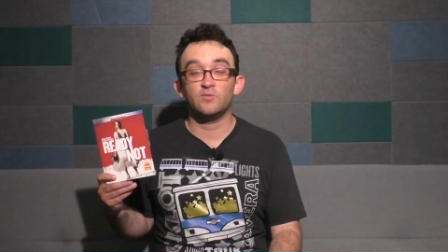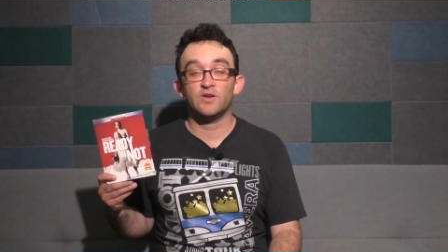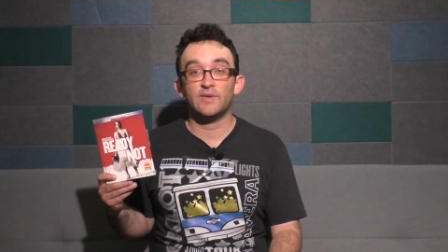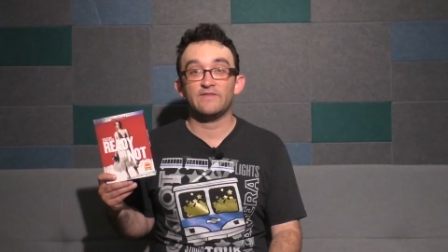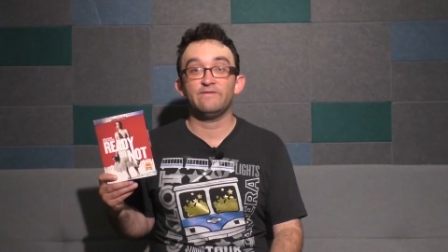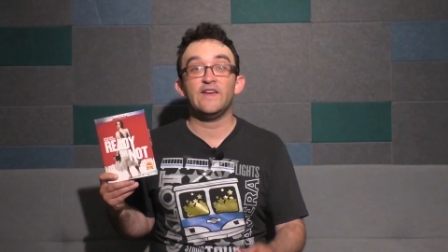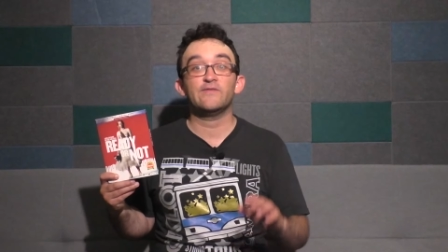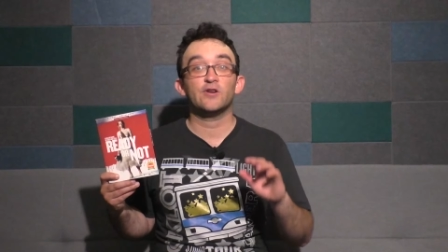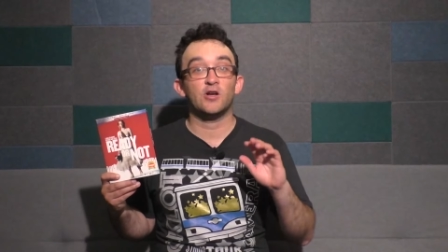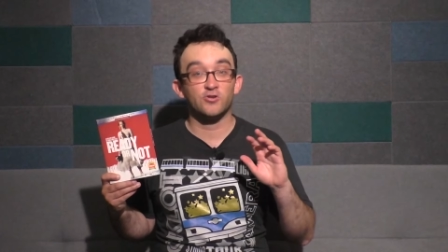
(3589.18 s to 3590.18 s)
one of my
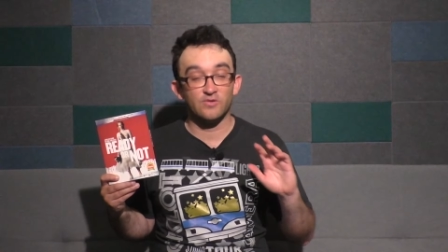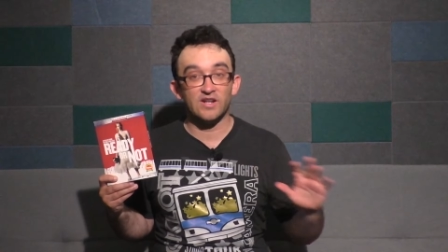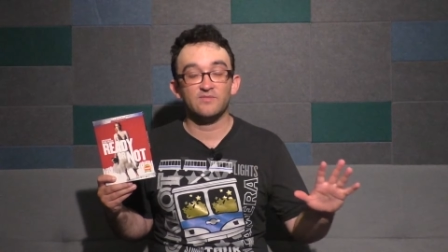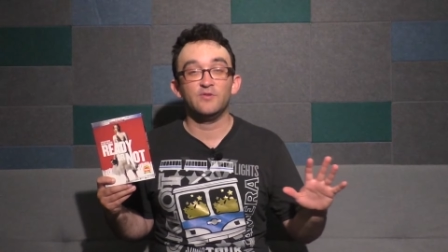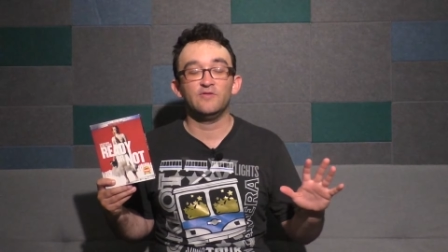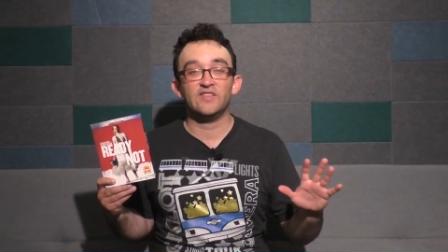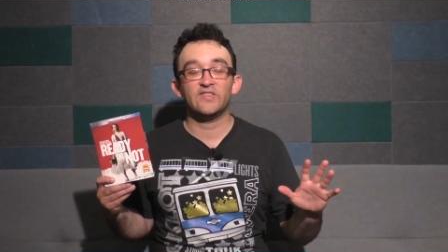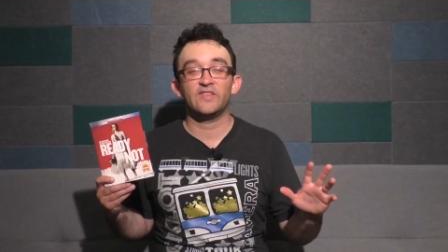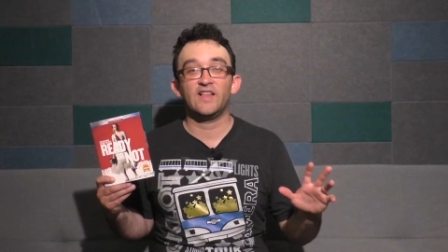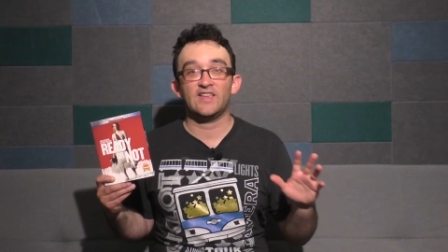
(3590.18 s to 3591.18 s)
favorite underrated
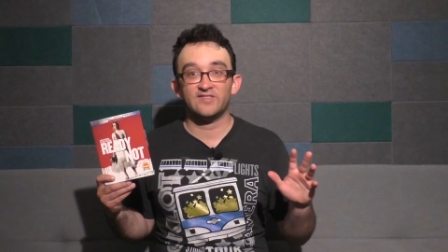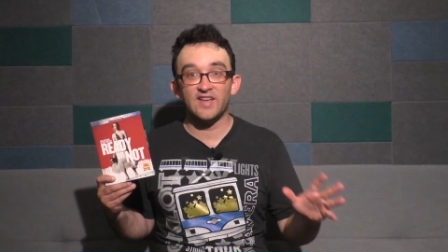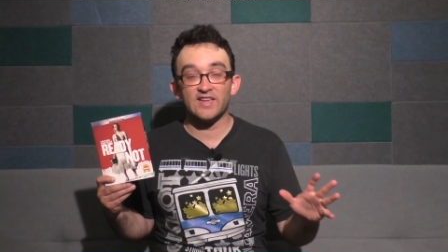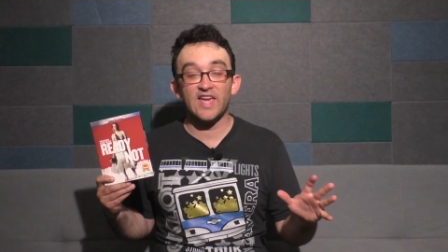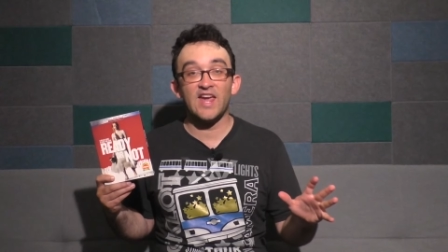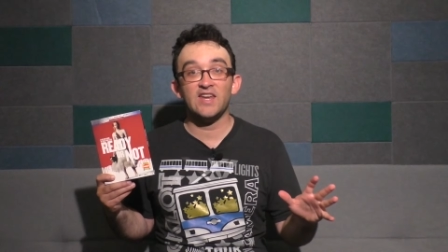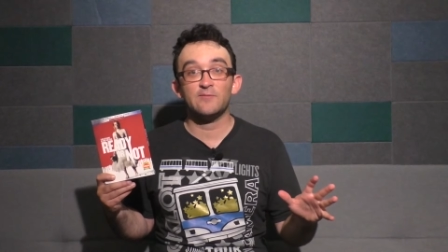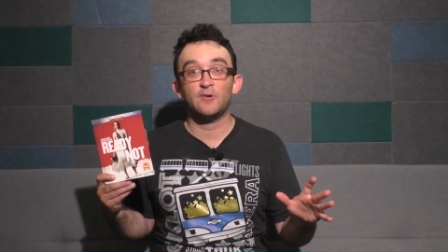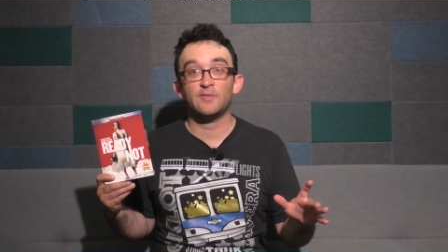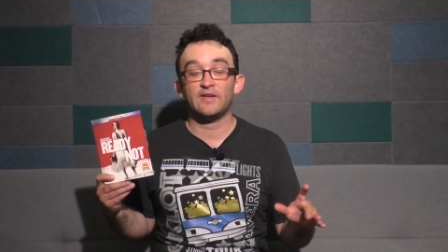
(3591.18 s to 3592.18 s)
movies of the last decade
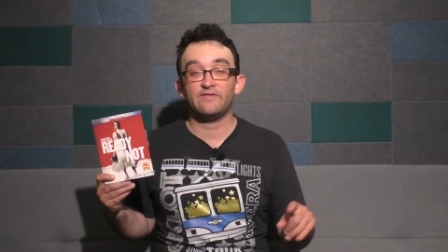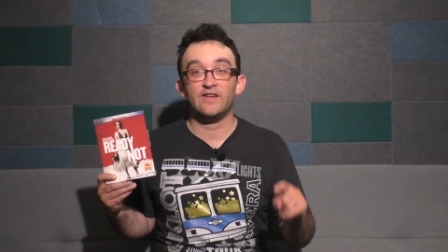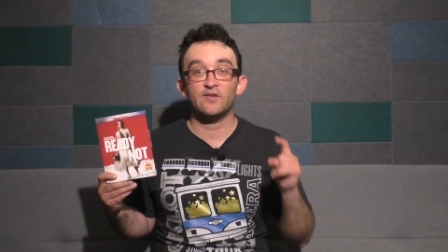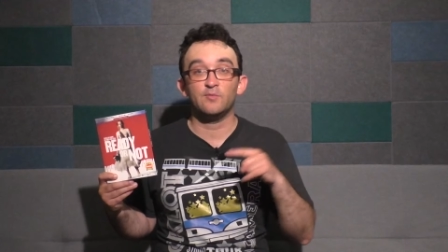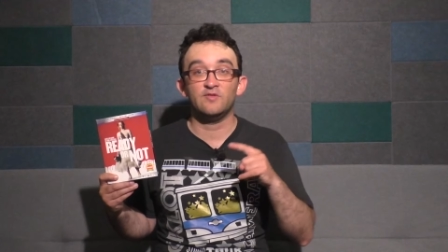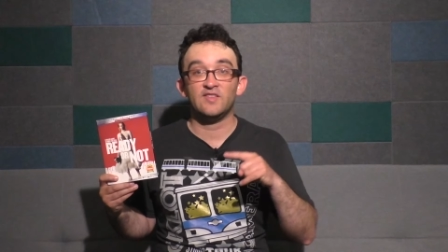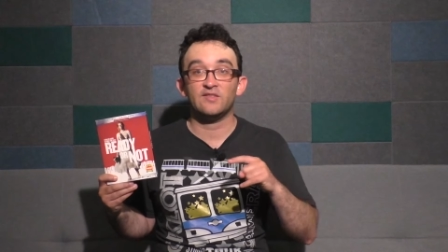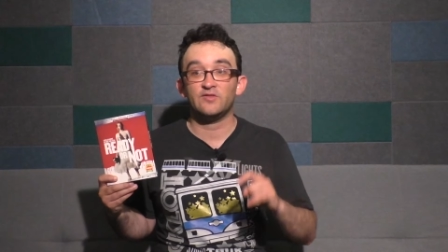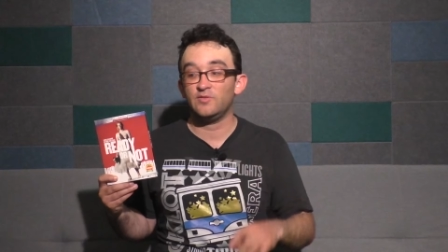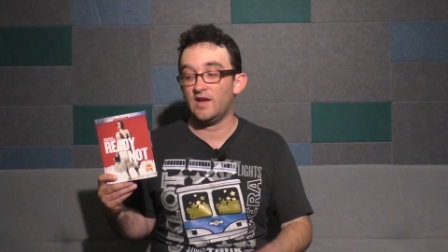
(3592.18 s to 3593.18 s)
and one of my favorite movies
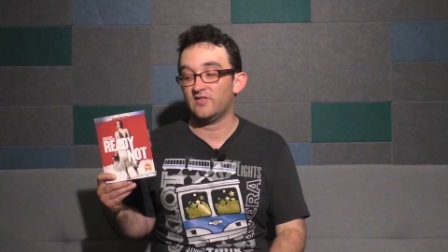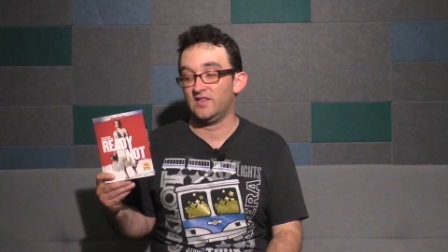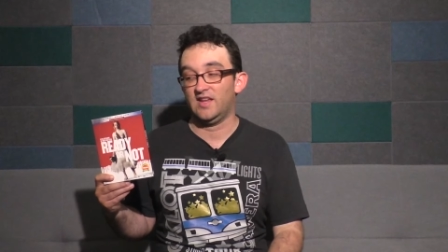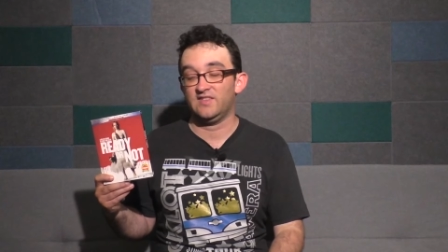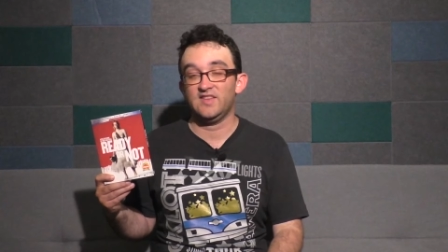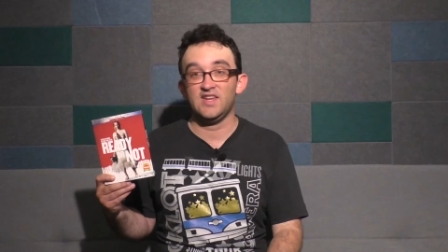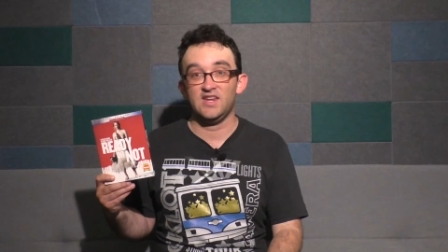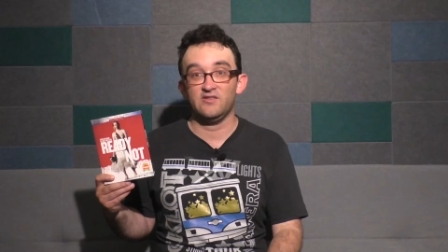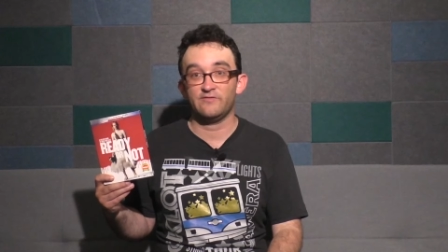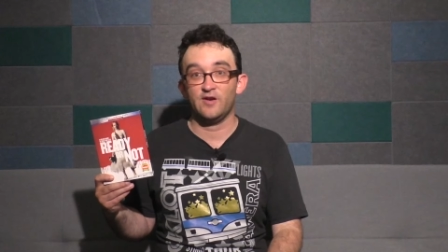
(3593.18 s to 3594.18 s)
of two thousand
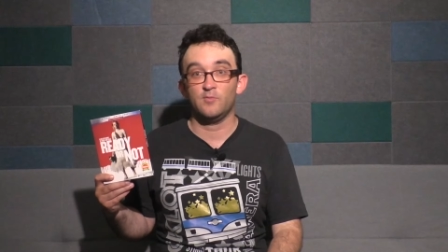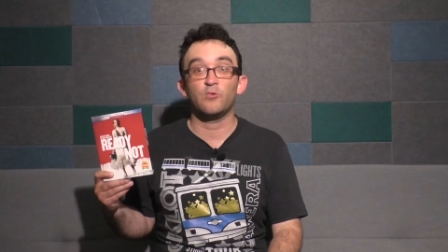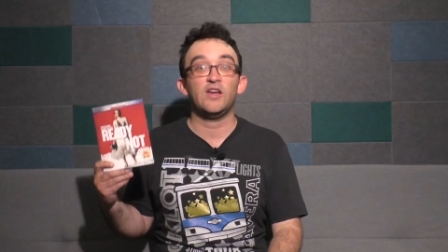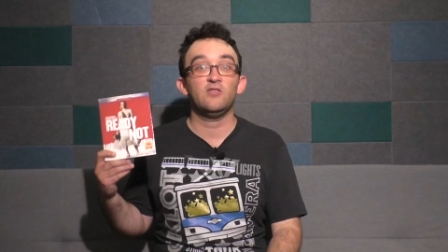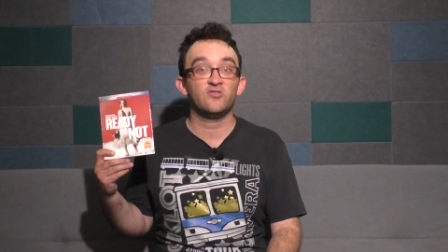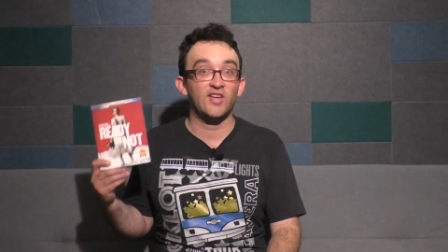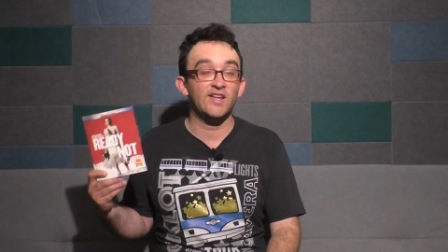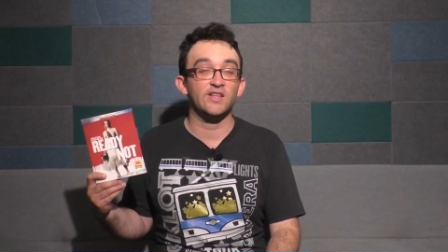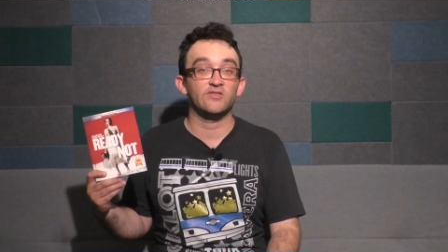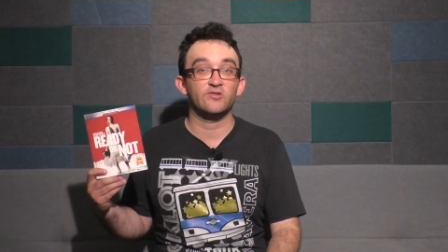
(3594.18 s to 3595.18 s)
nineteen from Radio
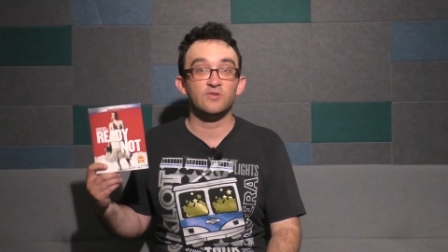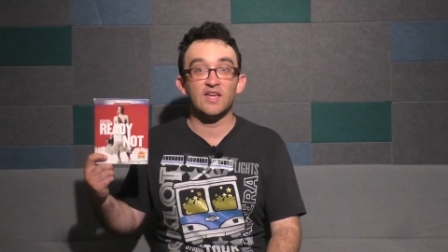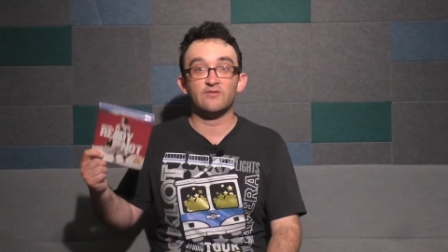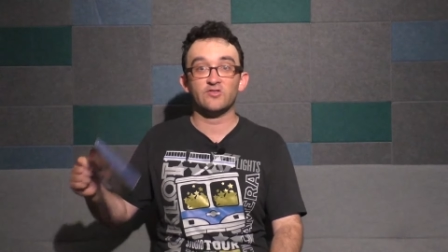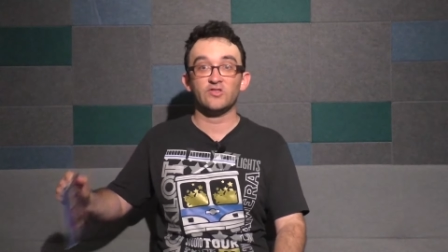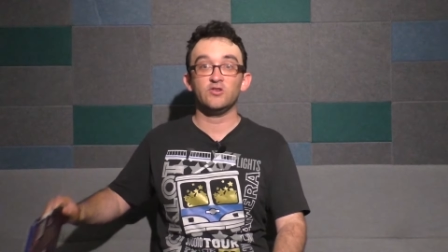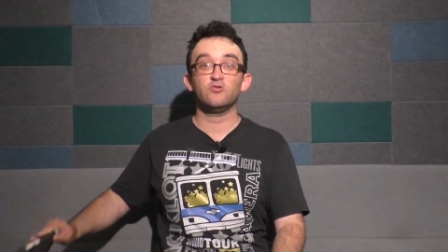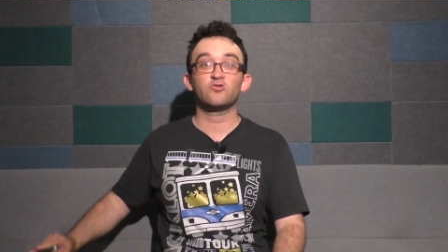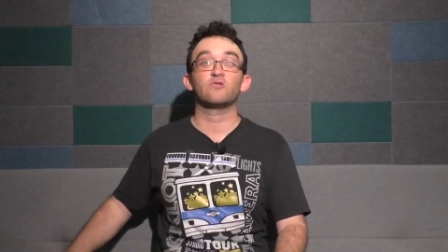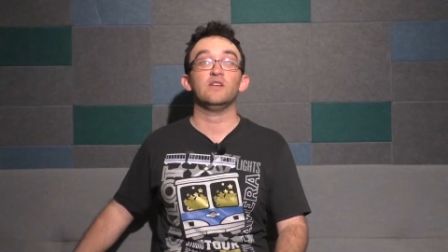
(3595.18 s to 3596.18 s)
Silence, who gave us the
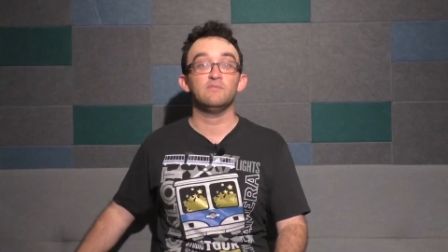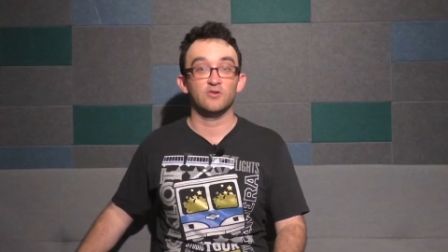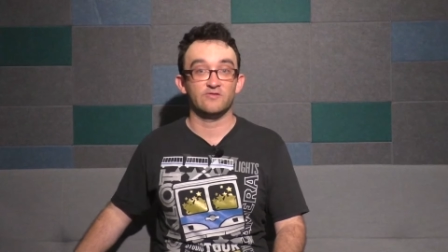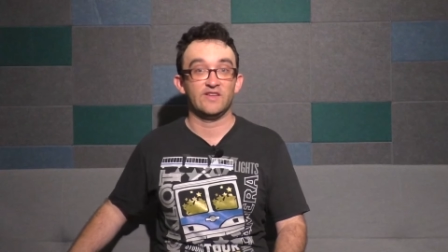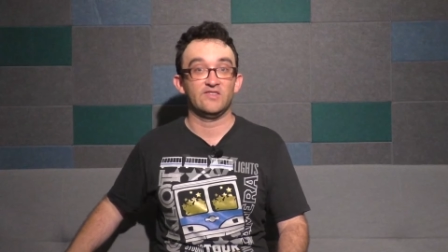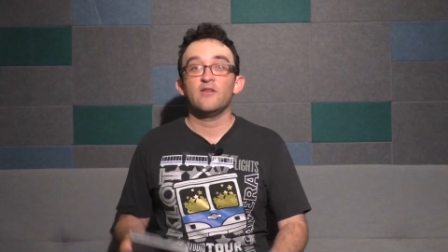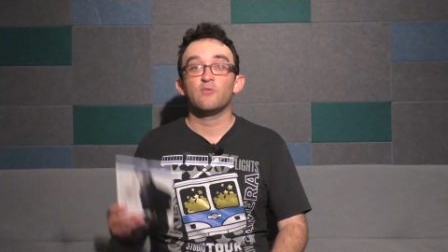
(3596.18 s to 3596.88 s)
new Scream movies.